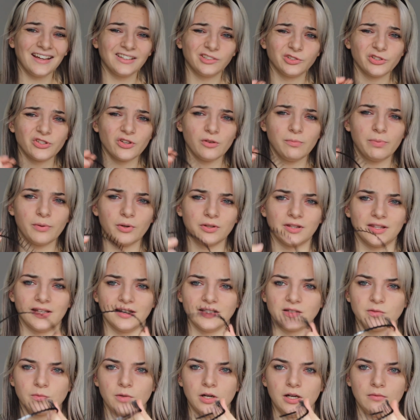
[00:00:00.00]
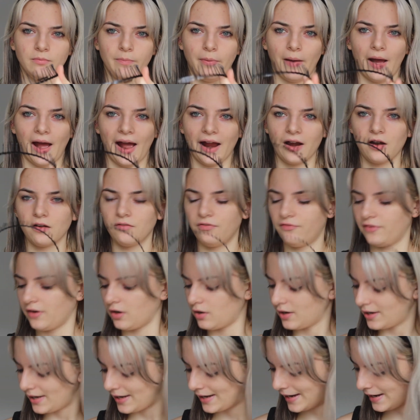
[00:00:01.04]
I also bought this one, but I gotta
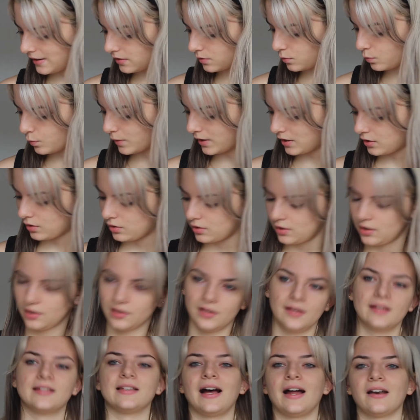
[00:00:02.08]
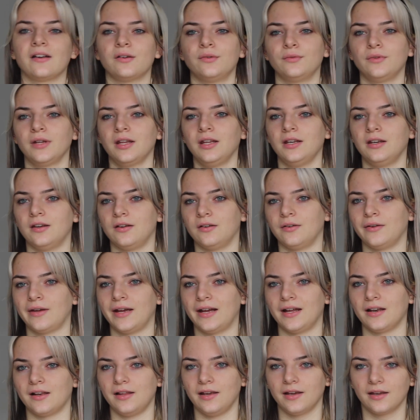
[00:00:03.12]
figure out how to wear it because I don't really know
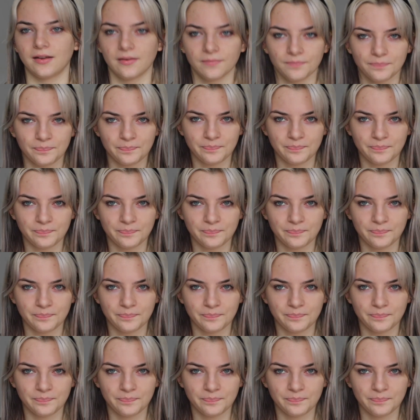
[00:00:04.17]
how to like